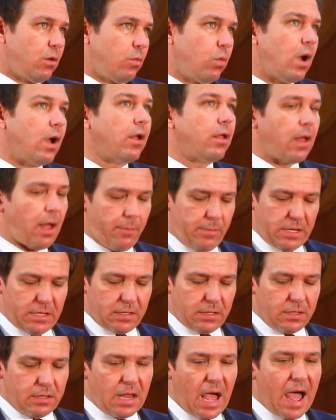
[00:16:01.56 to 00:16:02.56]
Well, I
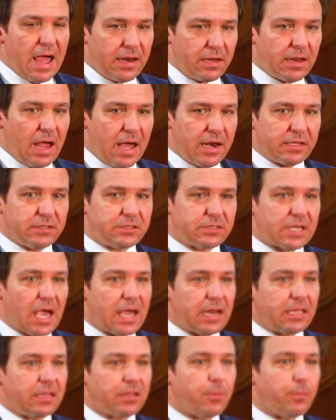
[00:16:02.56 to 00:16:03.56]
mean, not, not in
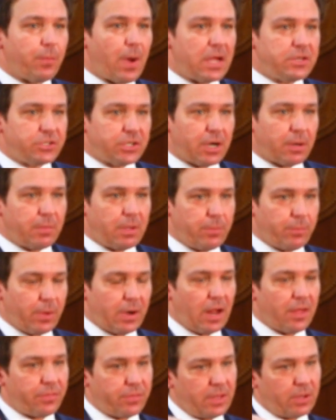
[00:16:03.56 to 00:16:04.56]
signing the budget, I mean,
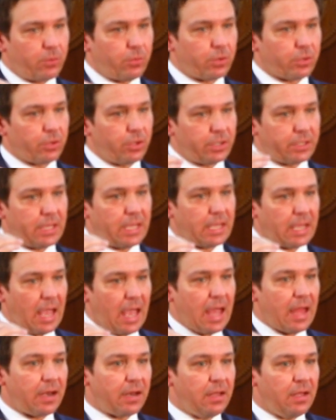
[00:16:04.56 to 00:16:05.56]
but I think we're looking
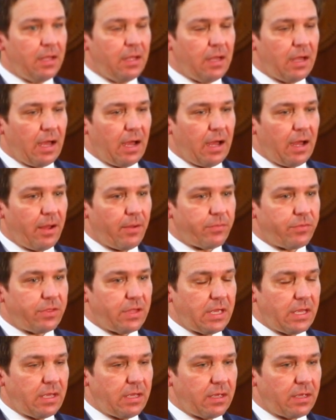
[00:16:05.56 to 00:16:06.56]
at uh,
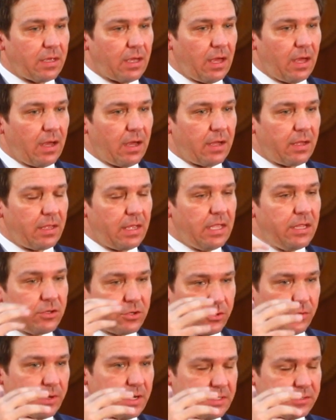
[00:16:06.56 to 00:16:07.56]
the uh,
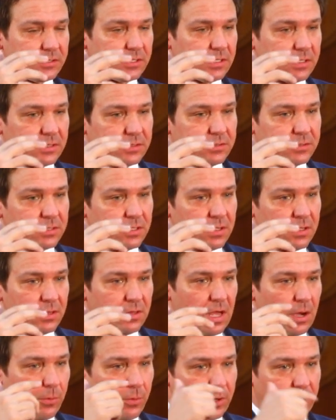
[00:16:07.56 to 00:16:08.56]
increases
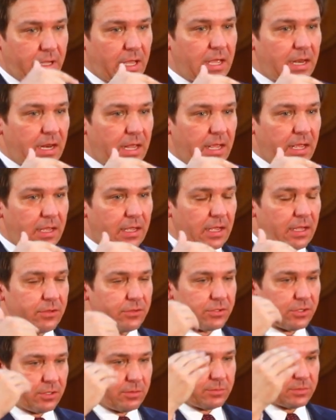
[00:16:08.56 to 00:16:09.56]
that we're getting
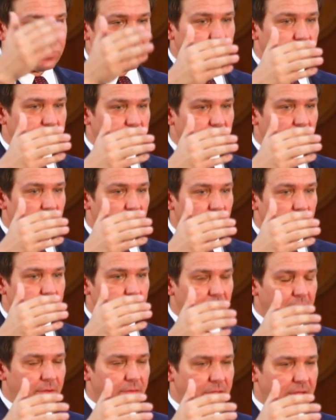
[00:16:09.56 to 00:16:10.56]
in terms of
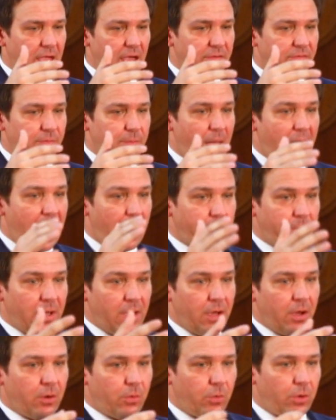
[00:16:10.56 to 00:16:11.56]
um, uh, the FMAP
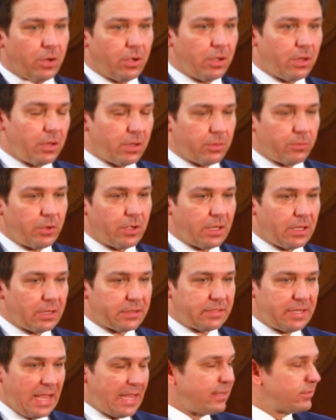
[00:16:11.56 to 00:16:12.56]
will, will
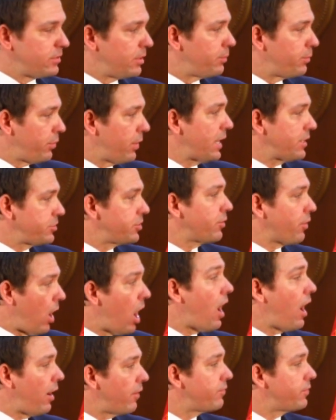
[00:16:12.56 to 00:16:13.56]
take some pressure
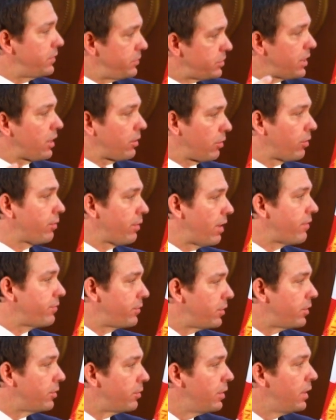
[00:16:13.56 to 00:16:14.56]
off the general
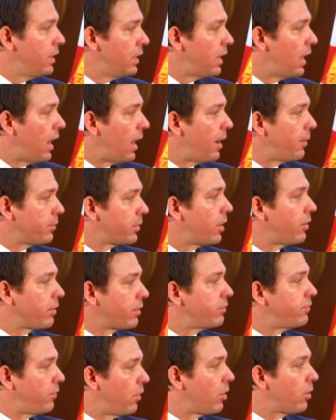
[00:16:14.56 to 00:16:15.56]
revenue um,
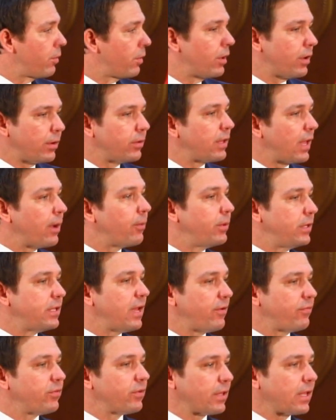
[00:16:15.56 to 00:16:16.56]
going forward. And yeah, we
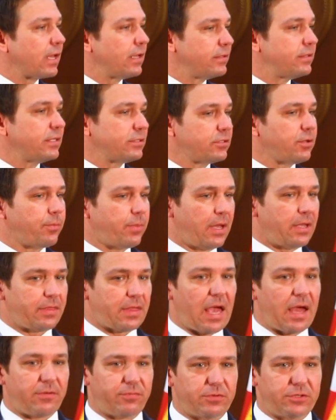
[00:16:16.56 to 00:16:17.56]
definitely anticipate
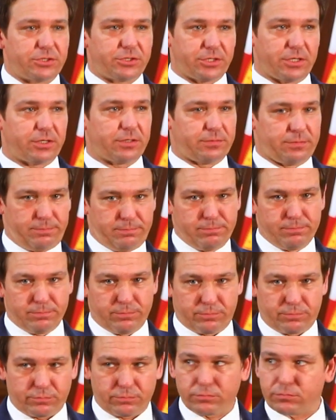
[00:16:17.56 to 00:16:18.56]
that for sure. So you
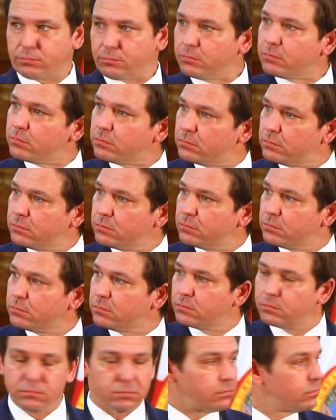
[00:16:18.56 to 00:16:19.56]
did not veto
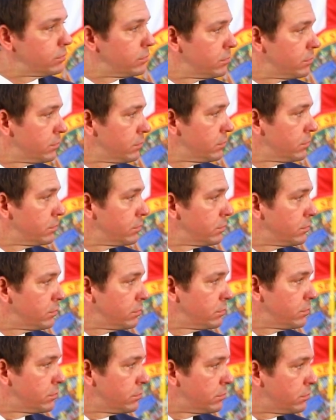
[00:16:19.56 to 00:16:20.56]
any general
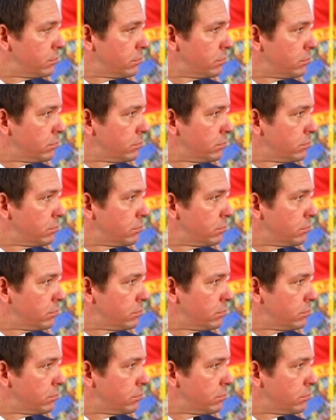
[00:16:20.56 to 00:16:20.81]
revenue